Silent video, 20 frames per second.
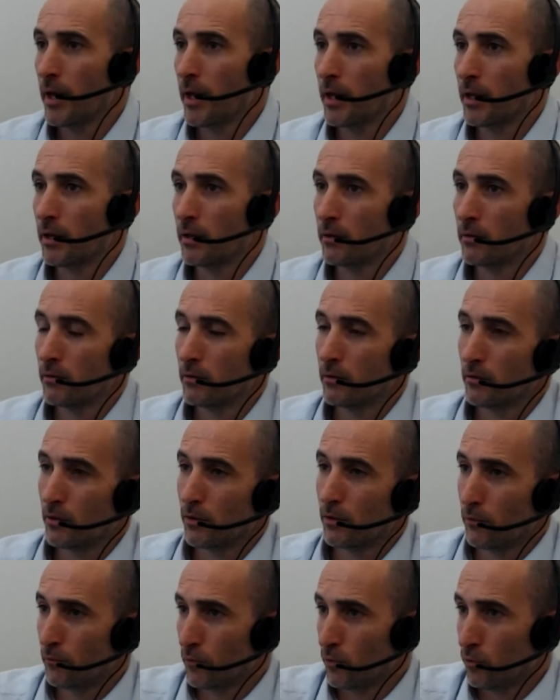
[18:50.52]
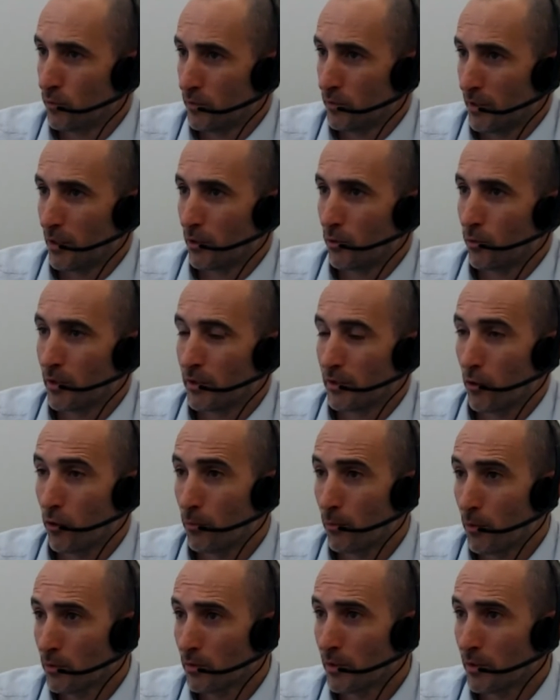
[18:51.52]
And if you take a look at
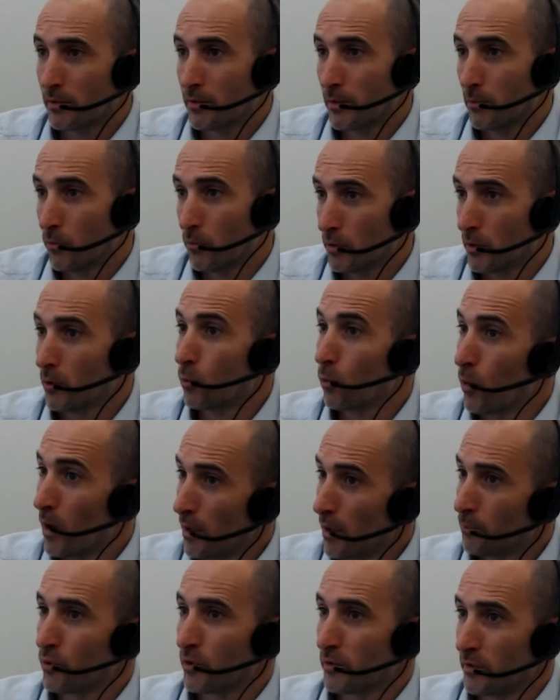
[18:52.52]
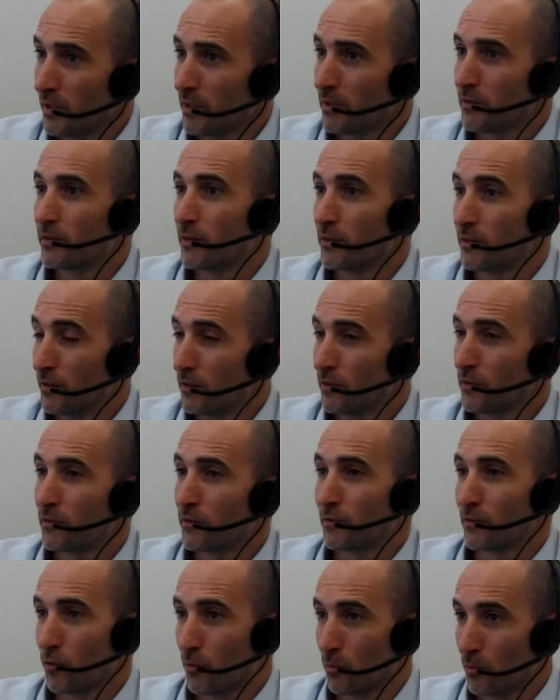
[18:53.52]
our model, the model well predicts that
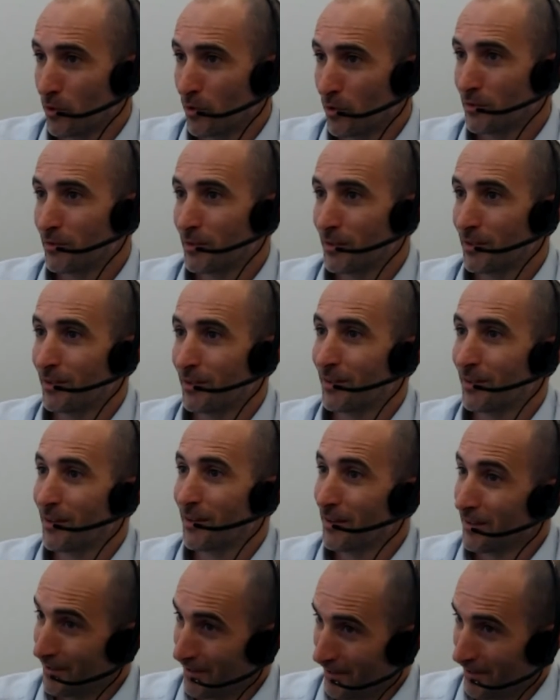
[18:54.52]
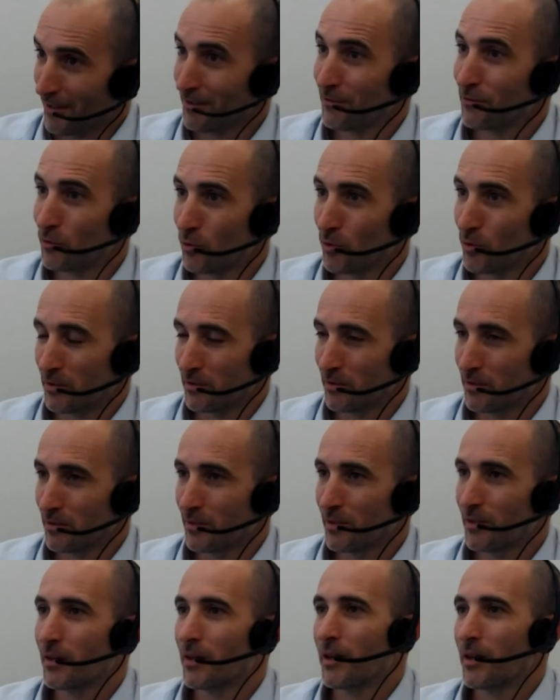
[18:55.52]
this community can do it.
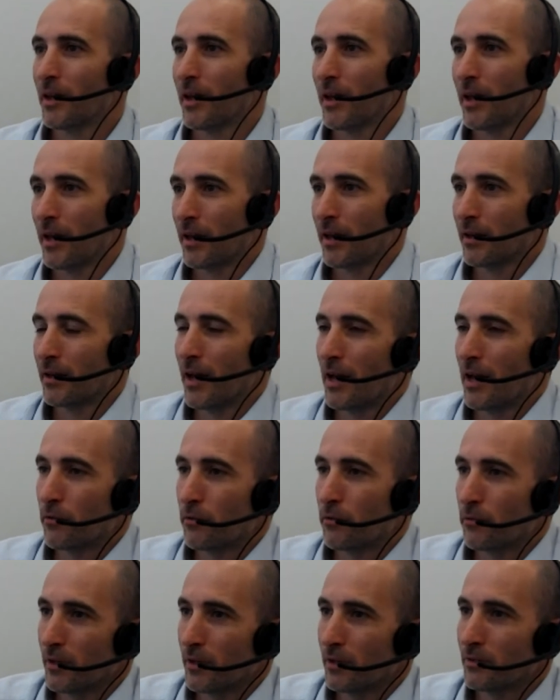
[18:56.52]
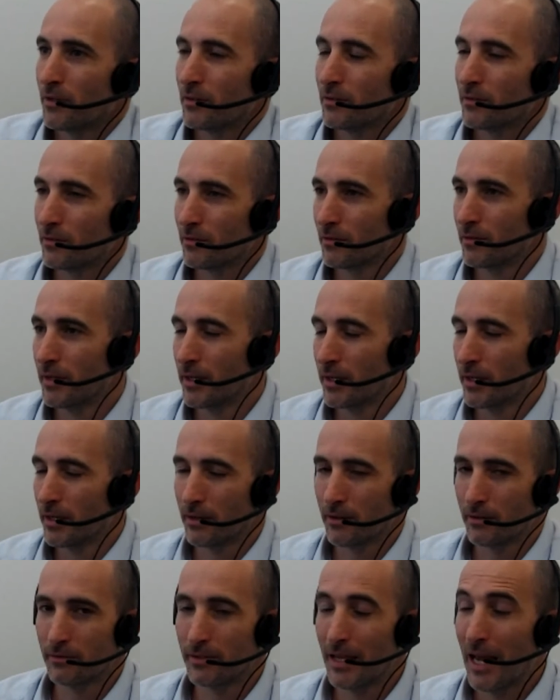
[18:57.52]
And I think that
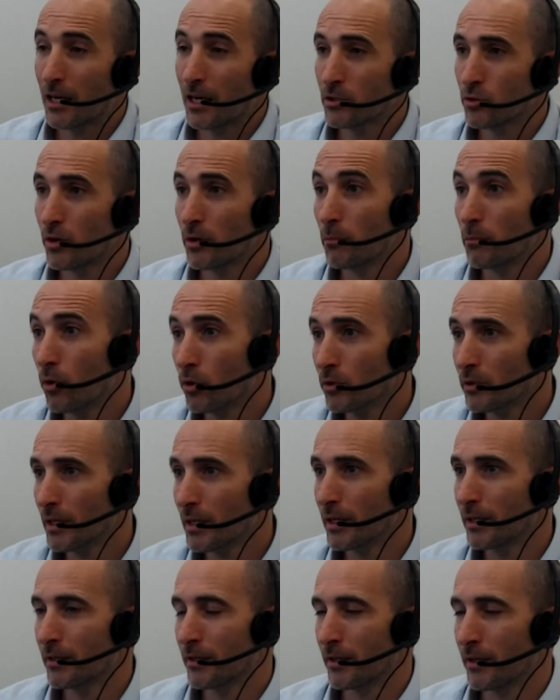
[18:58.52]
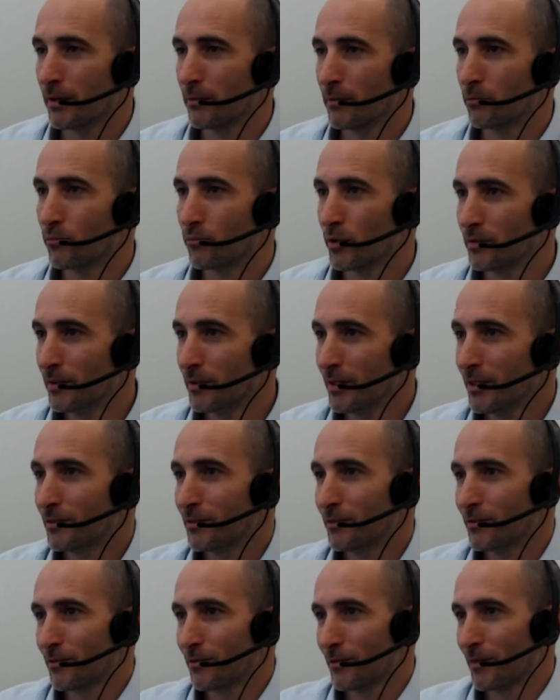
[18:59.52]
the, the actual model can
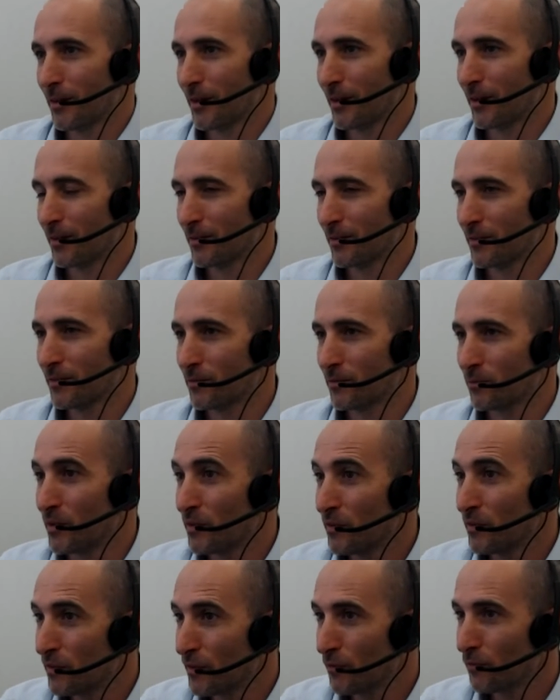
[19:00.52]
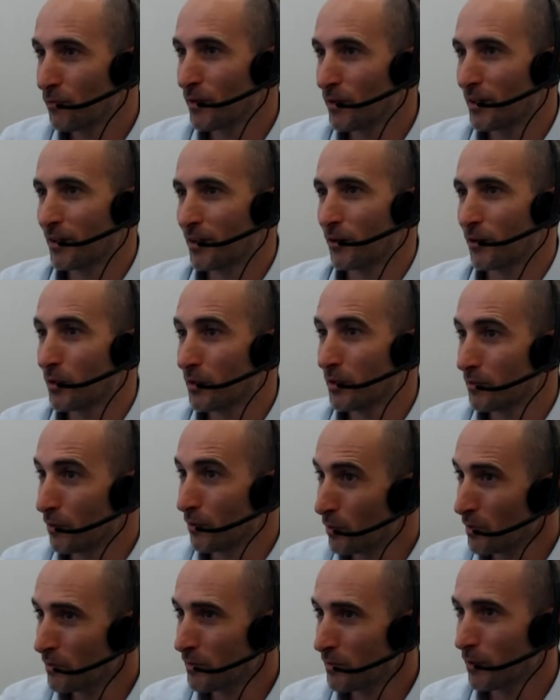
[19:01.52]
predict a specific
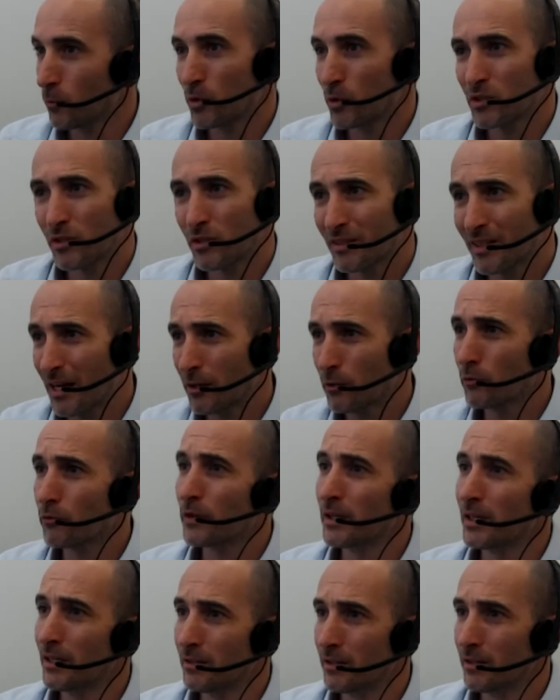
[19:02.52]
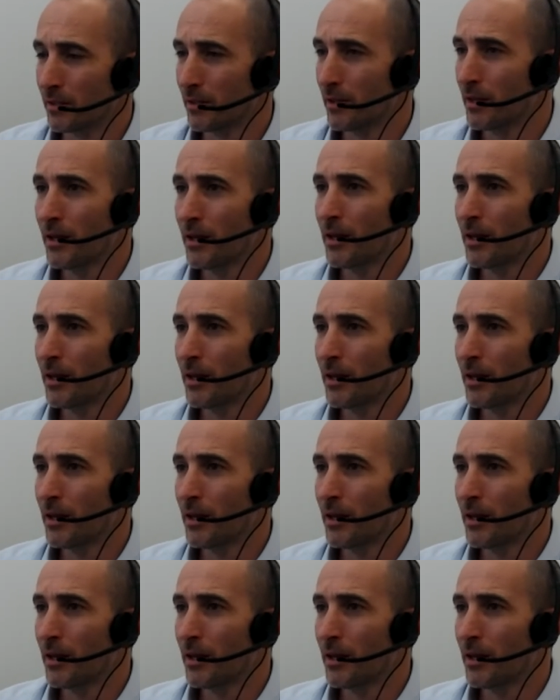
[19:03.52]
characteristic, which is kind of hidden.